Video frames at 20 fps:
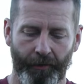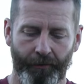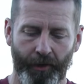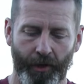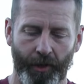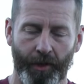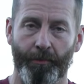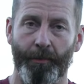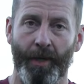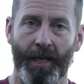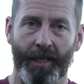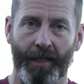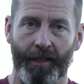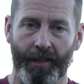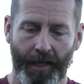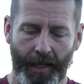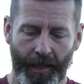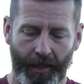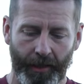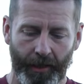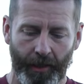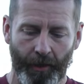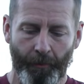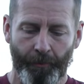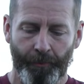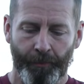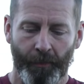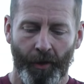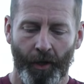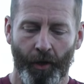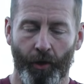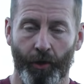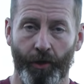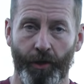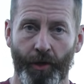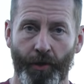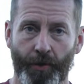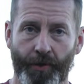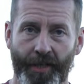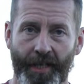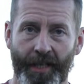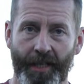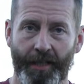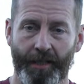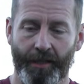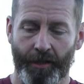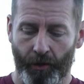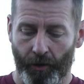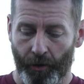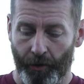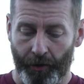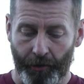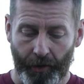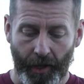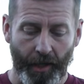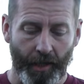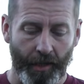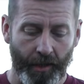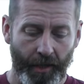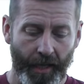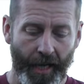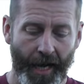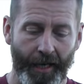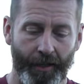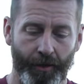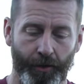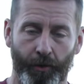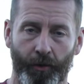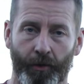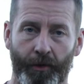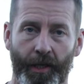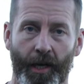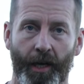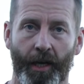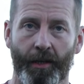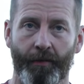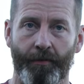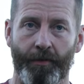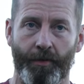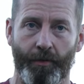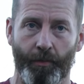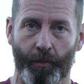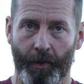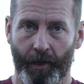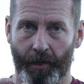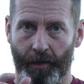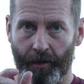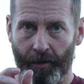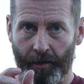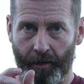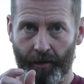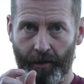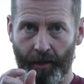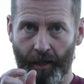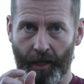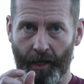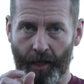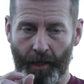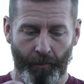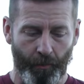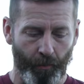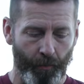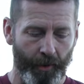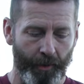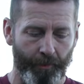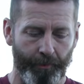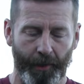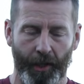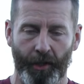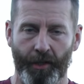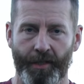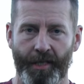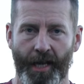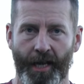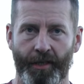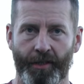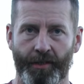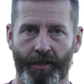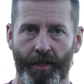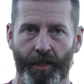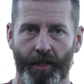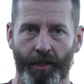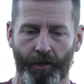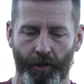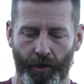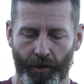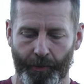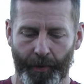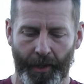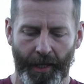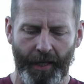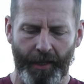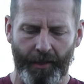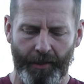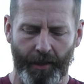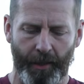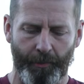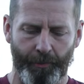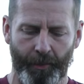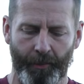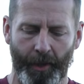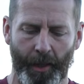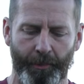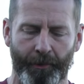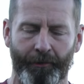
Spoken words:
if you can make a nick or use these, or there are actual knives with blunt ends that you can use, but I